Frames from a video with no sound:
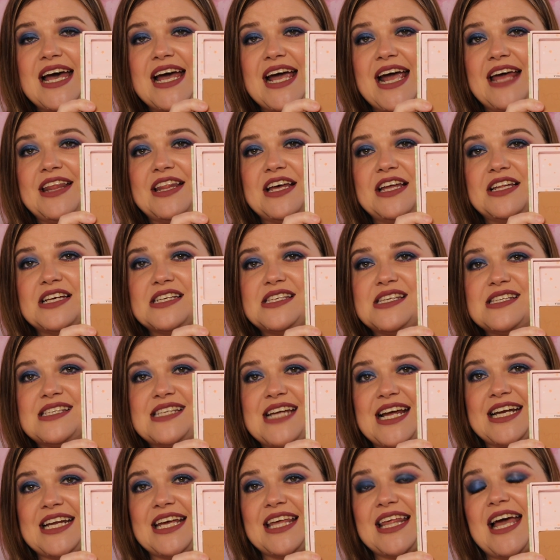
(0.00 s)
And then this is
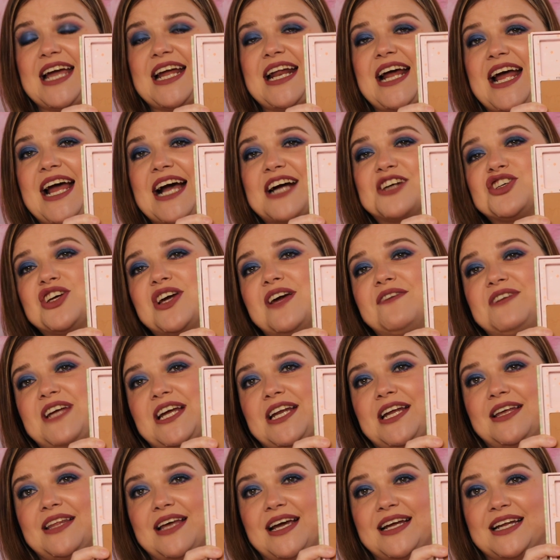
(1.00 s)
Dandelion. I actually have
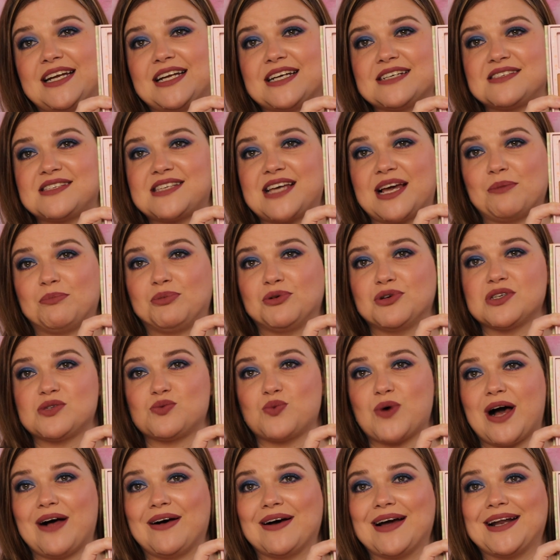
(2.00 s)
Dandelion in a sample as well,